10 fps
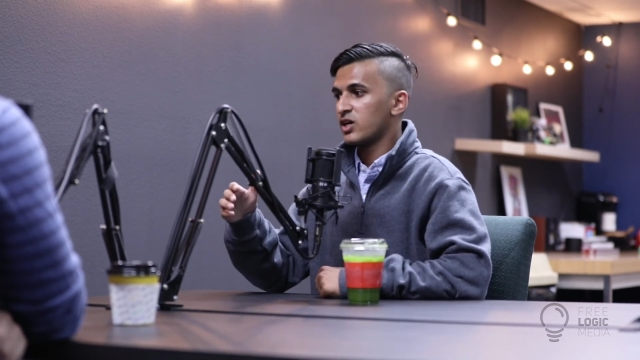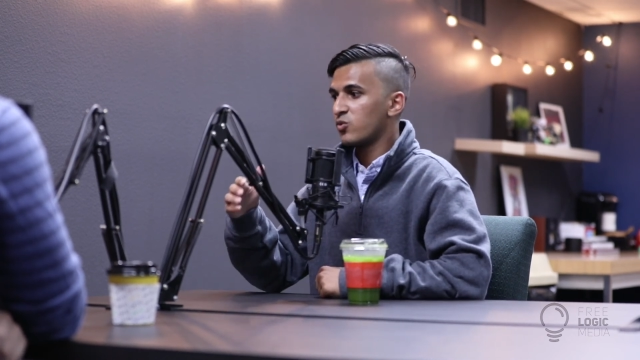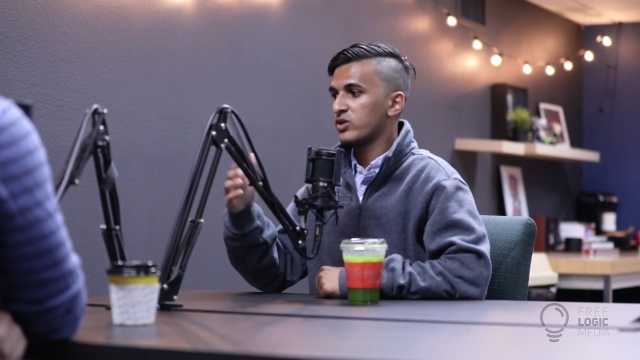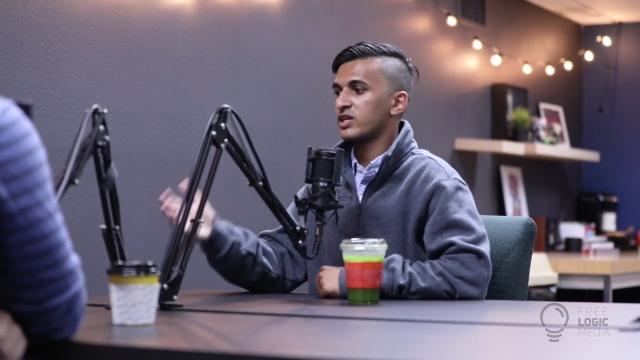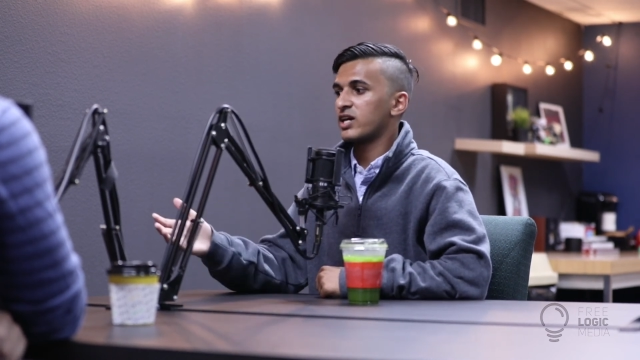
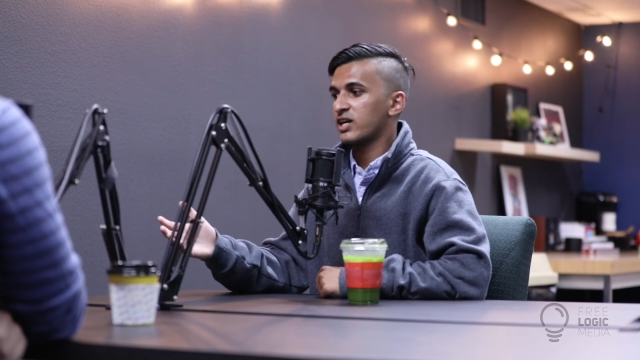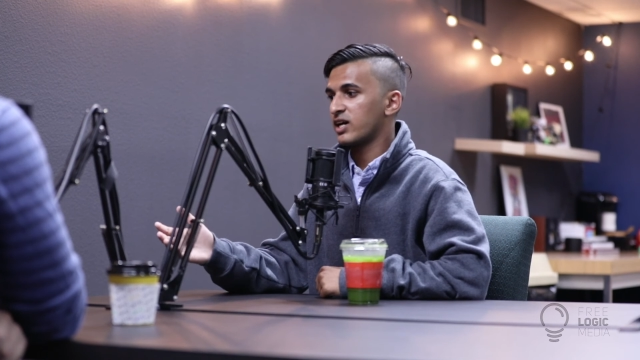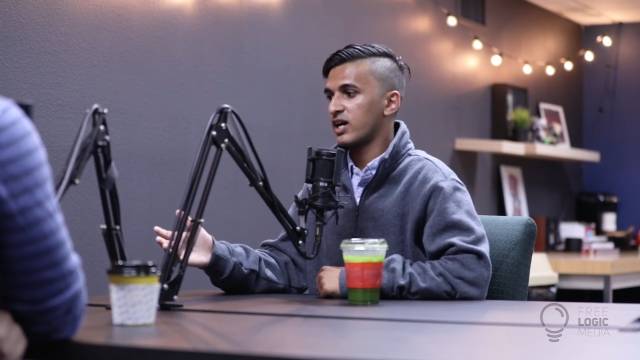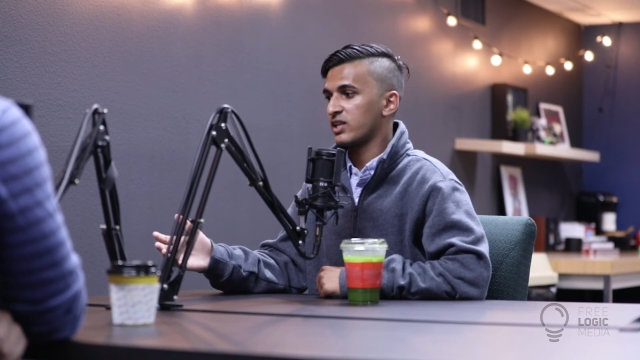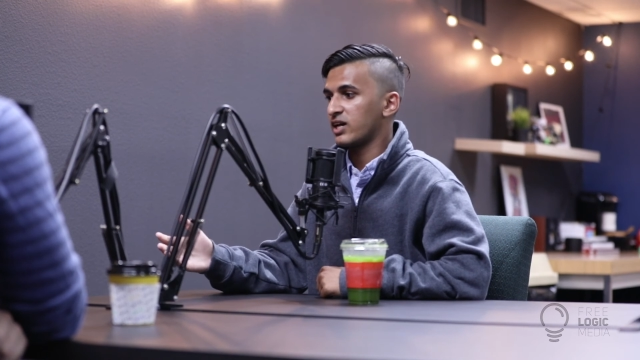One thing
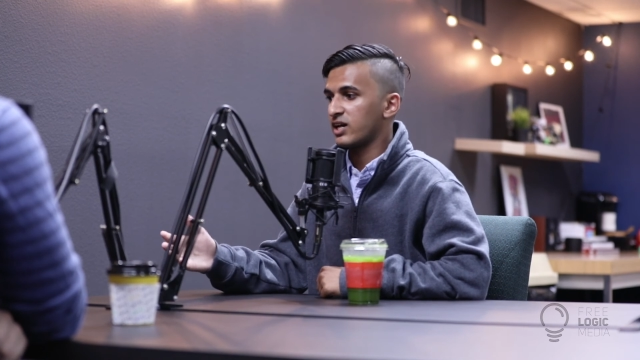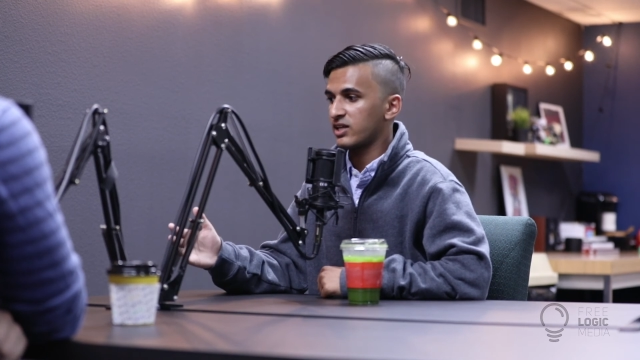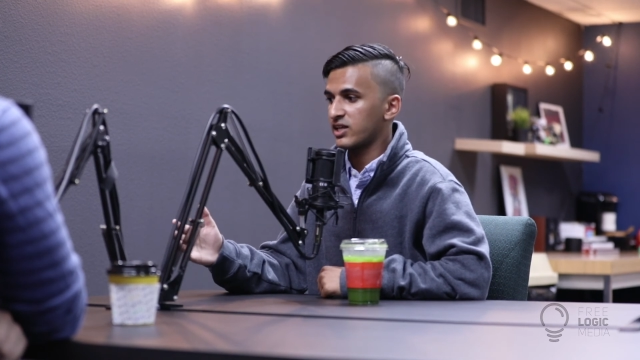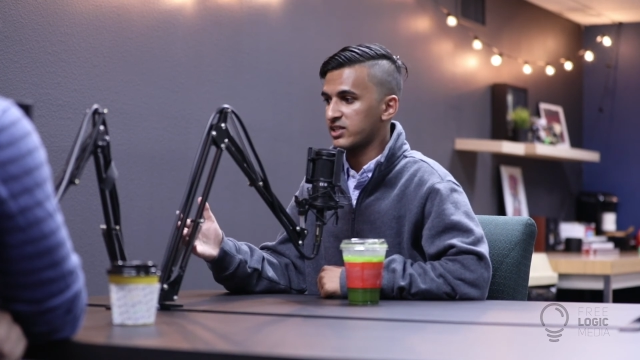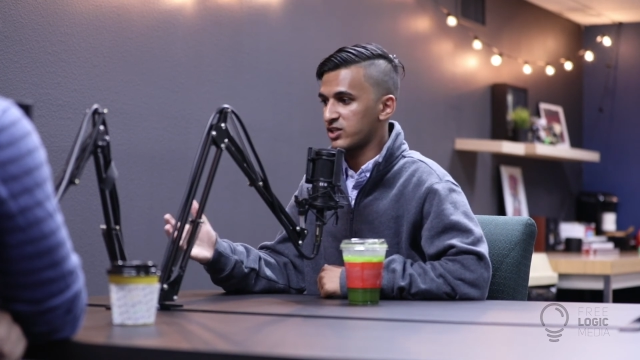I
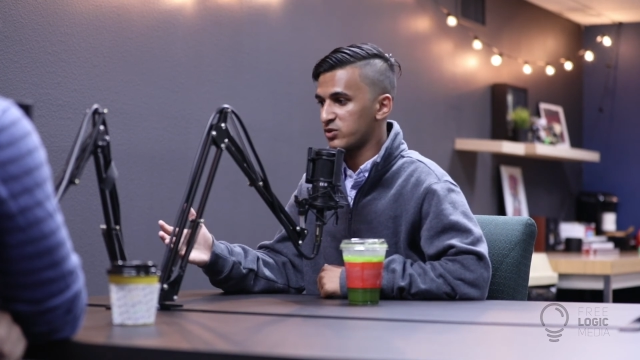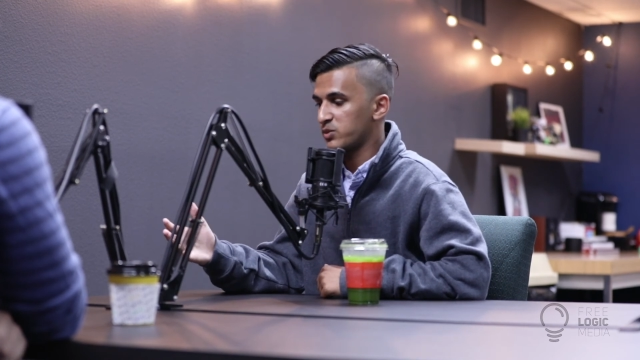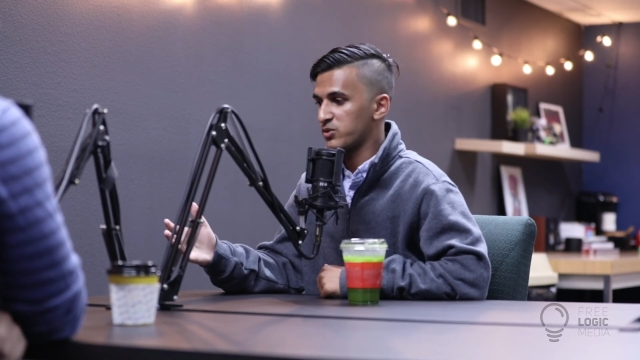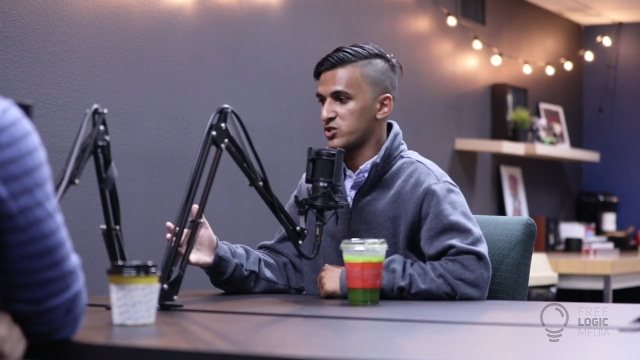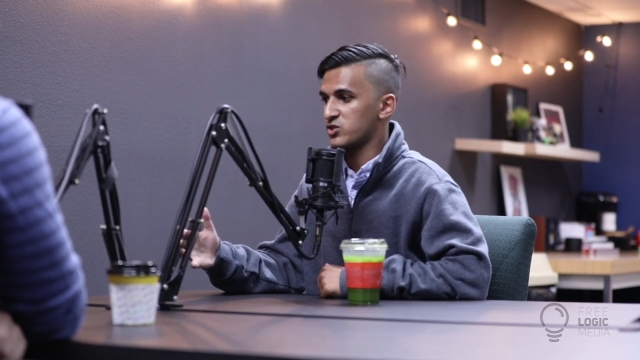like that other
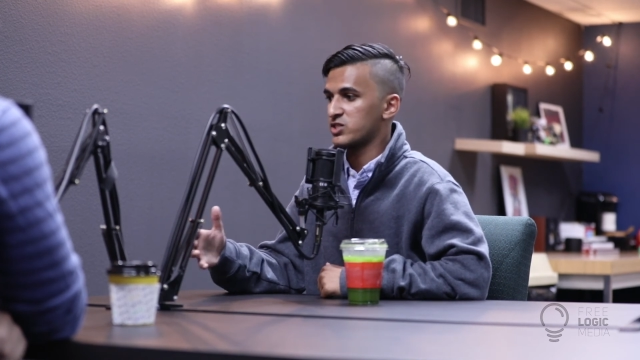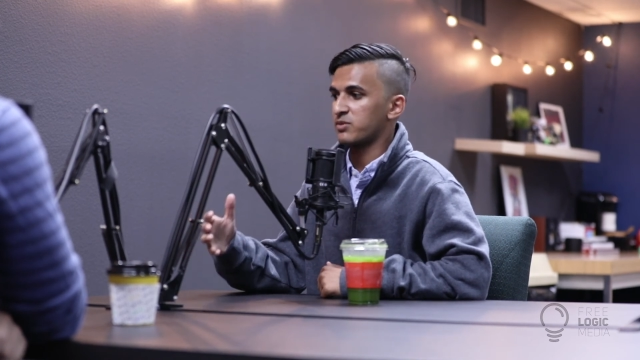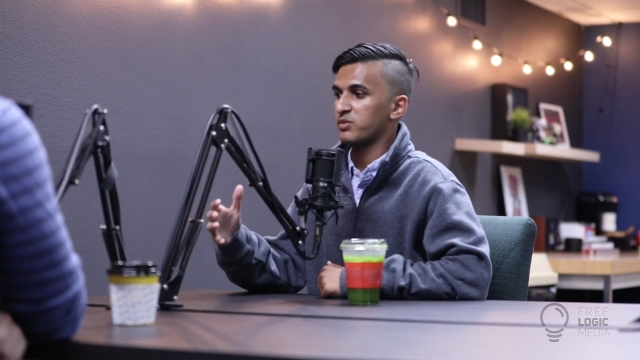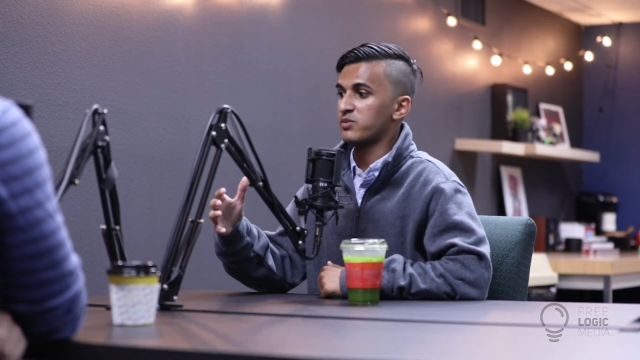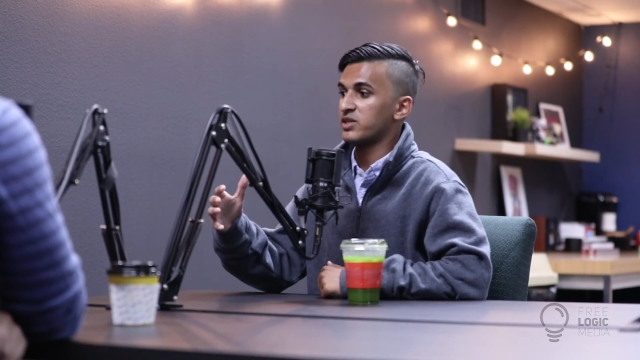people do is that
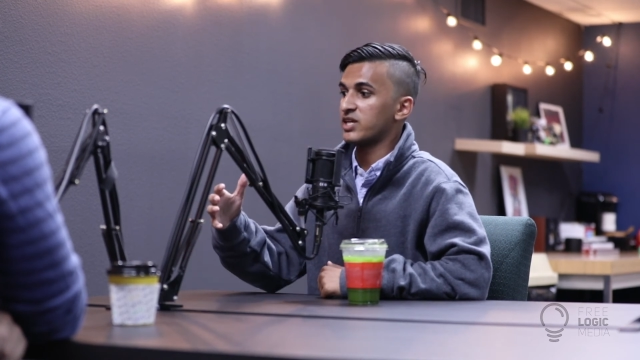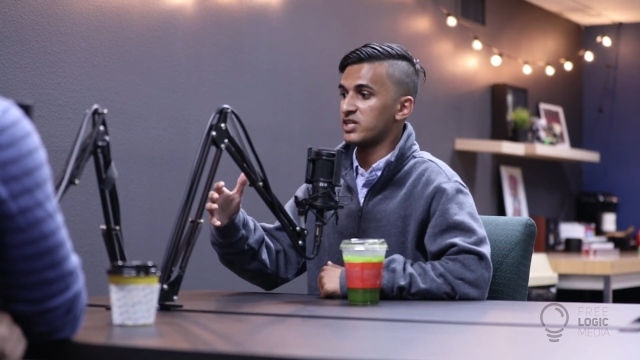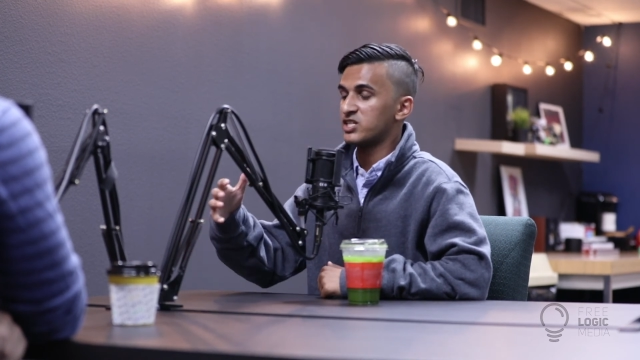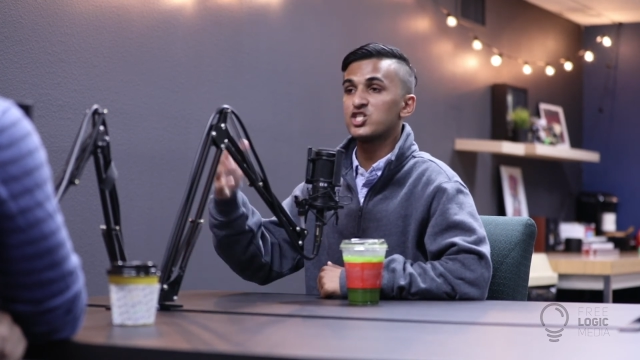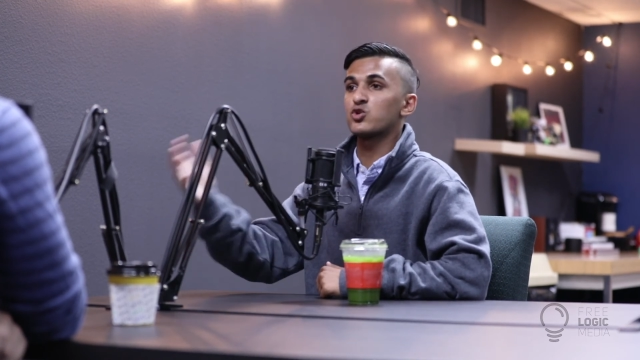maybe they
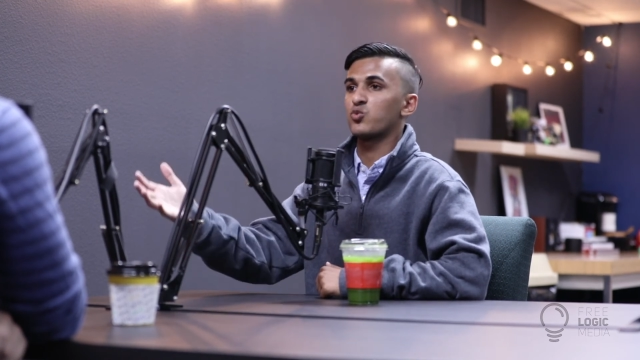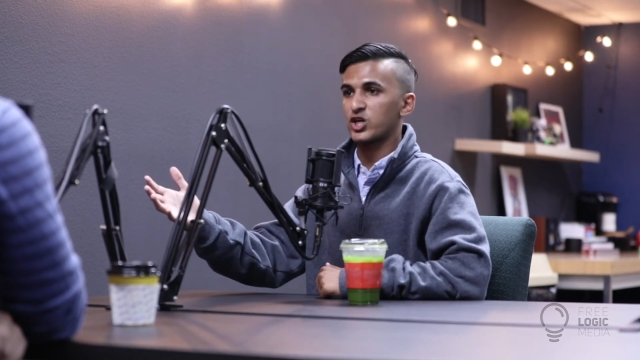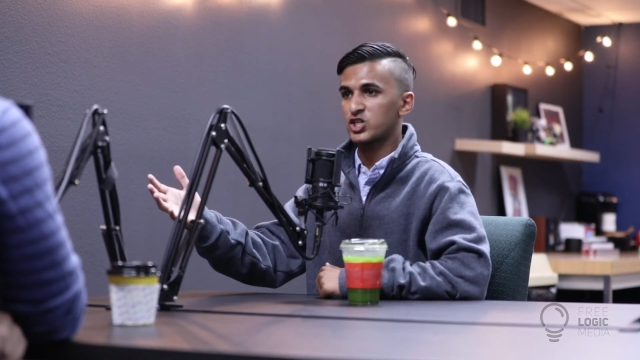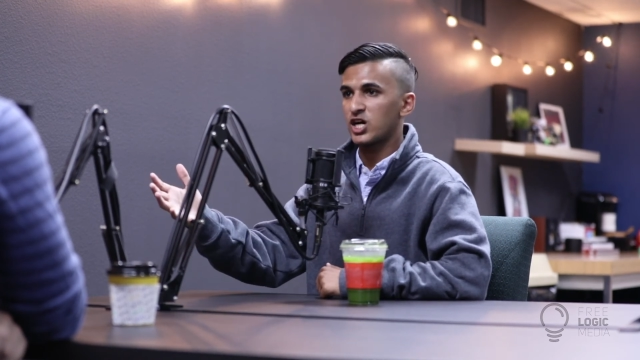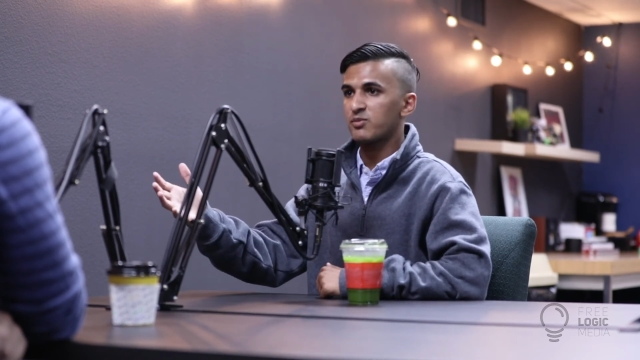teach a
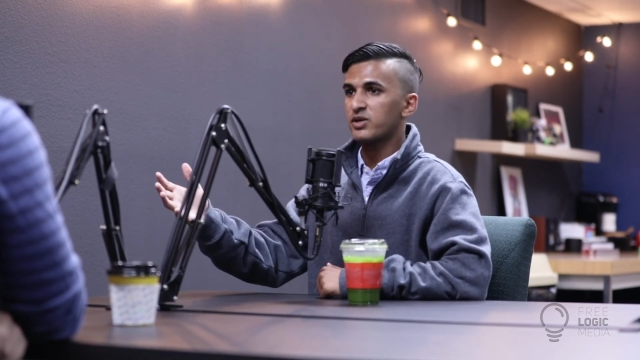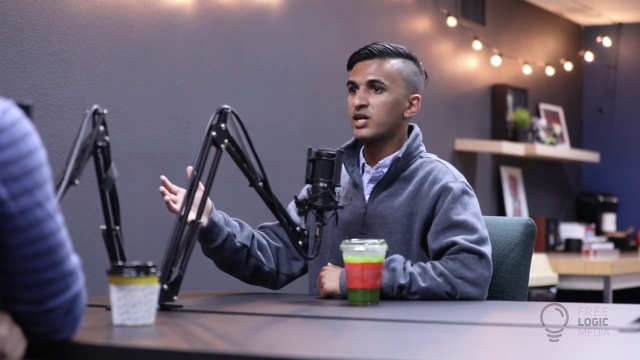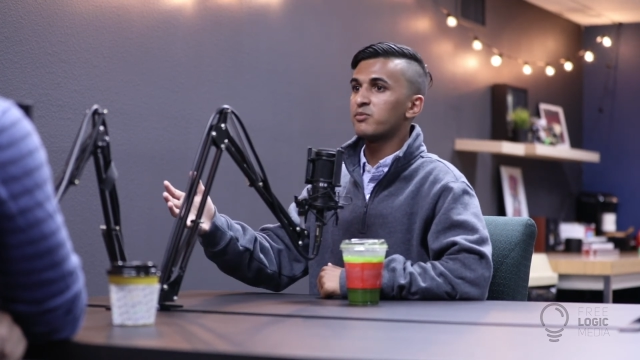workshop,